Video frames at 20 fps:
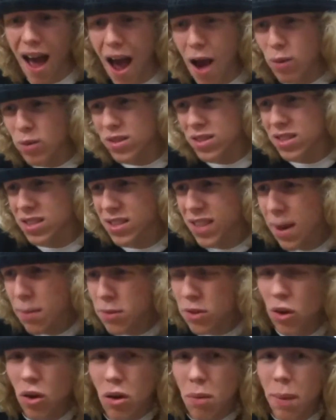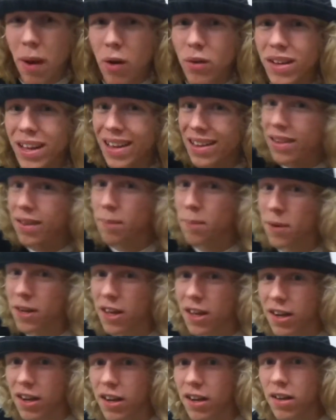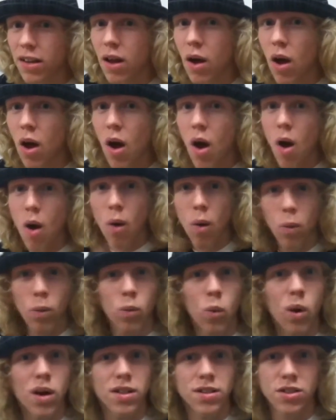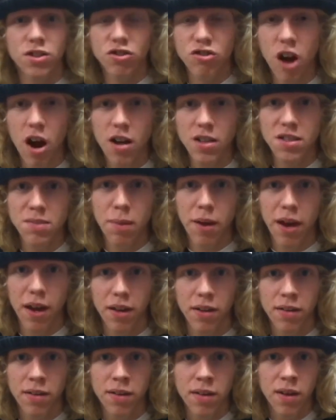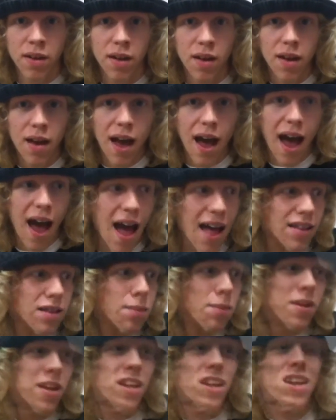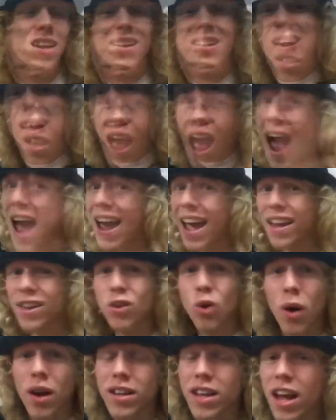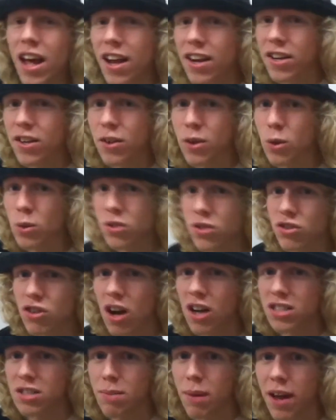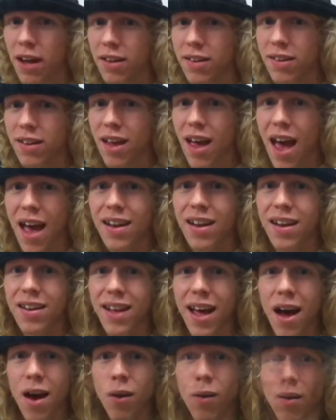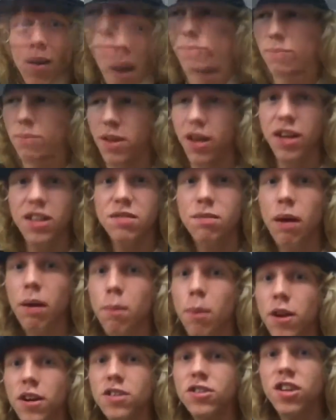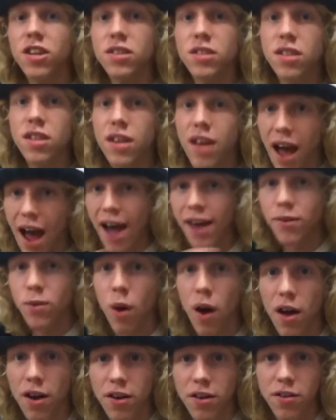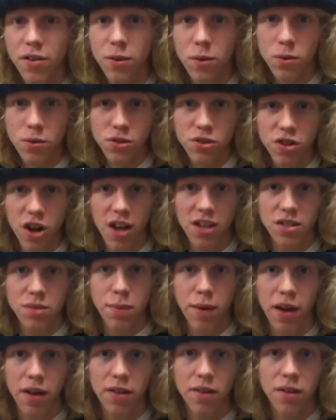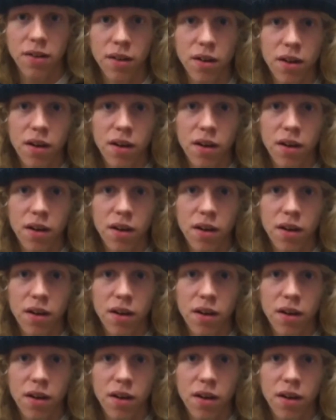I was skeptical about in the beginning was GarageBand. At the beginning, I had no idea how to use GarageBand. And then now, because of my buddy Jesse, I know how to use GarageBand.